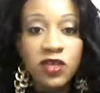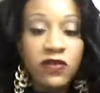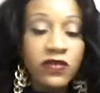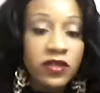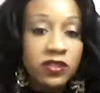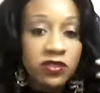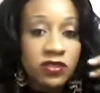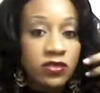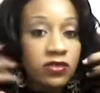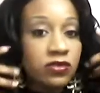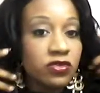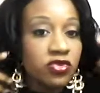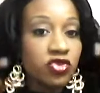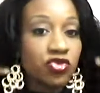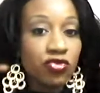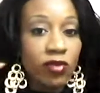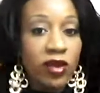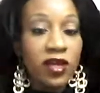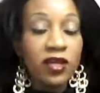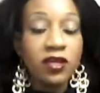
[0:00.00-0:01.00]
giving it to you
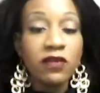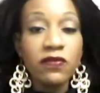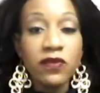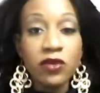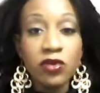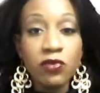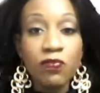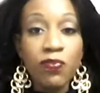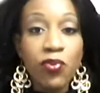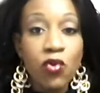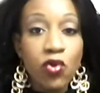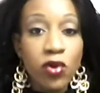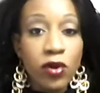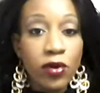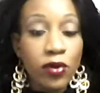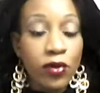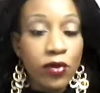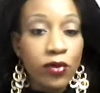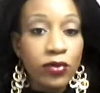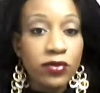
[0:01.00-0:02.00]
straight, giving you
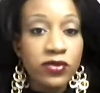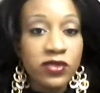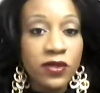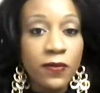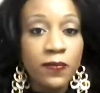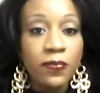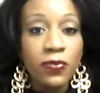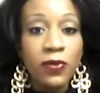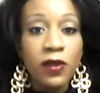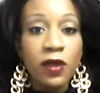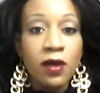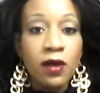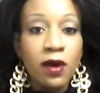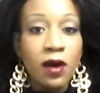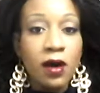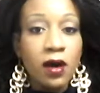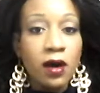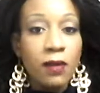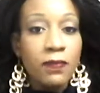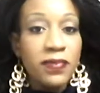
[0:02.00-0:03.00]
pointers,
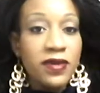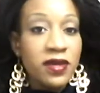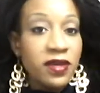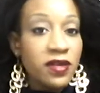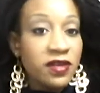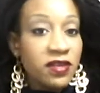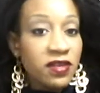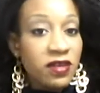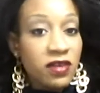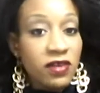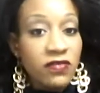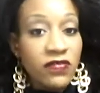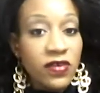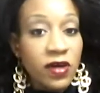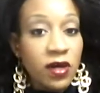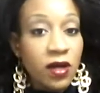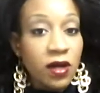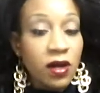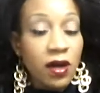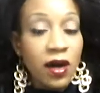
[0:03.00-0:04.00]
uh, being a
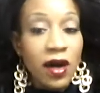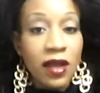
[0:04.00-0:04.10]
diva.